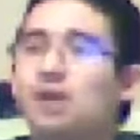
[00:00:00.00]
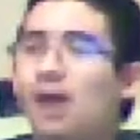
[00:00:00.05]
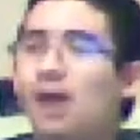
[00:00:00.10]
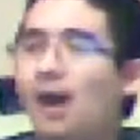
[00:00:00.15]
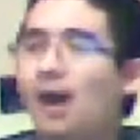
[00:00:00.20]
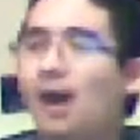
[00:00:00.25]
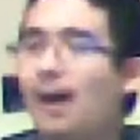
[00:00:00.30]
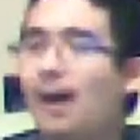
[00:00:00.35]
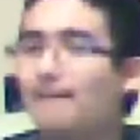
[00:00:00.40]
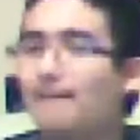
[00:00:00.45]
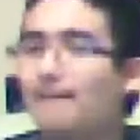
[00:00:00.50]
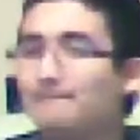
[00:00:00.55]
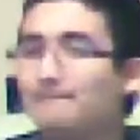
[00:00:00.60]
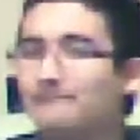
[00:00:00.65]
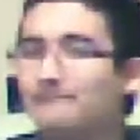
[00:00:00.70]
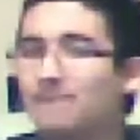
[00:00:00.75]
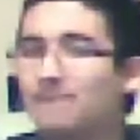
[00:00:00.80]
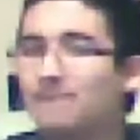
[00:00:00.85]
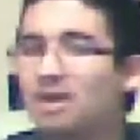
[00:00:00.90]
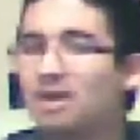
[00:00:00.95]
Um,
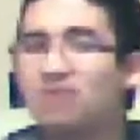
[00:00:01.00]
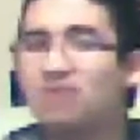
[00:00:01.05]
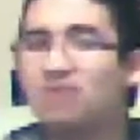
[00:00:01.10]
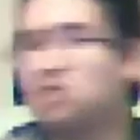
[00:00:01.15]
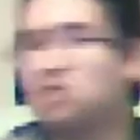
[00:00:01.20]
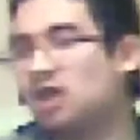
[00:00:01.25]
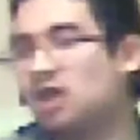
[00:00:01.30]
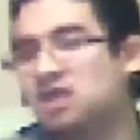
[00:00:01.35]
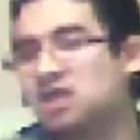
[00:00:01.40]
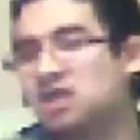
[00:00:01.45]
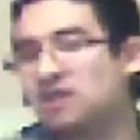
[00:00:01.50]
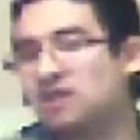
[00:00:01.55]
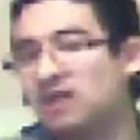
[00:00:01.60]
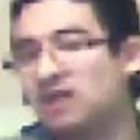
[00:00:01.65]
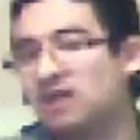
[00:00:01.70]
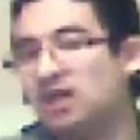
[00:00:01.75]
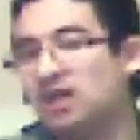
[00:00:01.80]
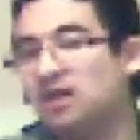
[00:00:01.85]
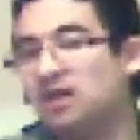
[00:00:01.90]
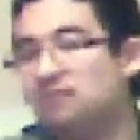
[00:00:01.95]
if you guys have
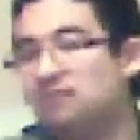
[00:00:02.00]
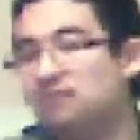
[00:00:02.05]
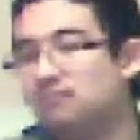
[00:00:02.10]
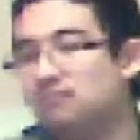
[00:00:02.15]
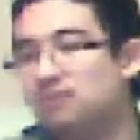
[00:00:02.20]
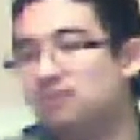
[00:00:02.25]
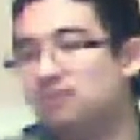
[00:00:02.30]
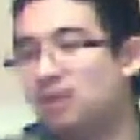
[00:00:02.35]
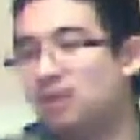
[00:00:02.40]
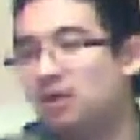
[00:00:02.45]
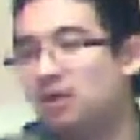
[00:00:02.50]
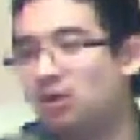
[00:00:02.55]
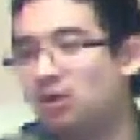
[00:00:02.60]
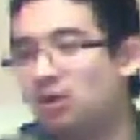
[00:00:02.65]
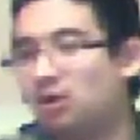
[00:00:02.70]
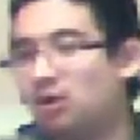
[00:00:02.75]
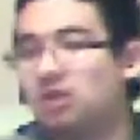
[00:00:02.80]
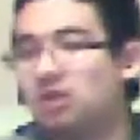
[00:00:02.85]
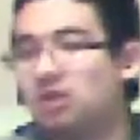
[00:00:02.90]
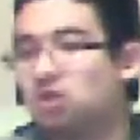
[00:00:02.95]
any
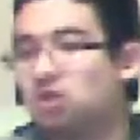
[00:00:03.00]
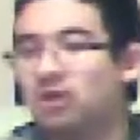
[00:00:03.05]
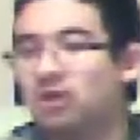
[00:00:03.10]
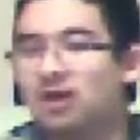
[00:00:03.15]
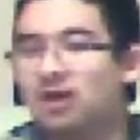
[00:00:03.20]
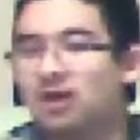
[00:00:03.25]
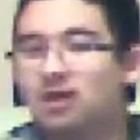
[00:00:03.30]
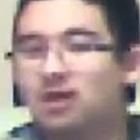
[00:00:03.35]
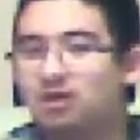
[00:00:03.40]
knowledge on